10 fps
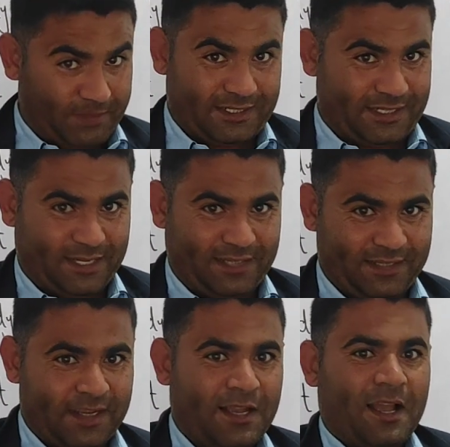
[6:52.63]
building,
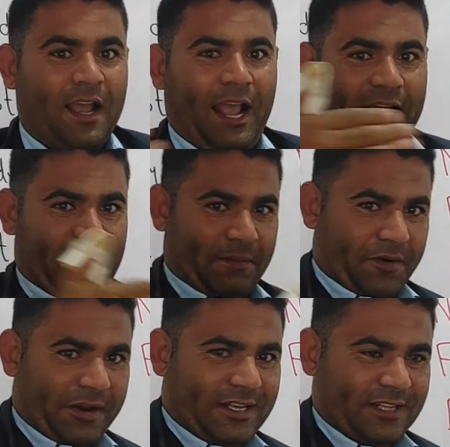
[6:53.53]
and
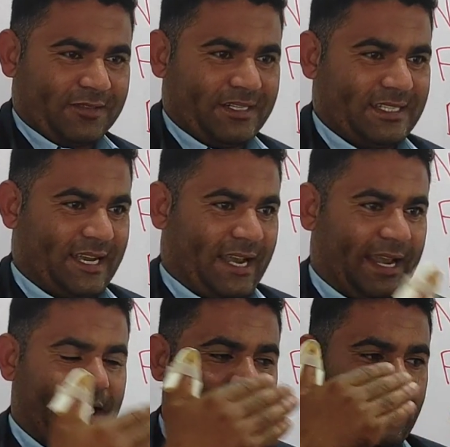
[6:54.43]
Americans will
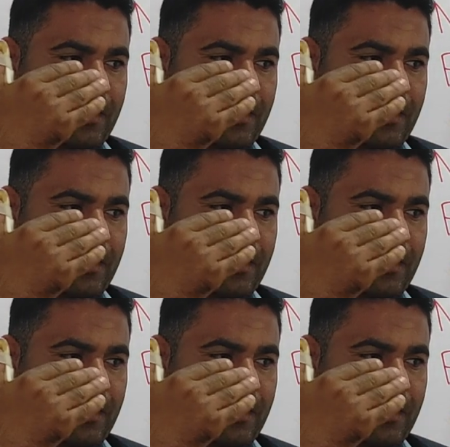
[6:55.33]
say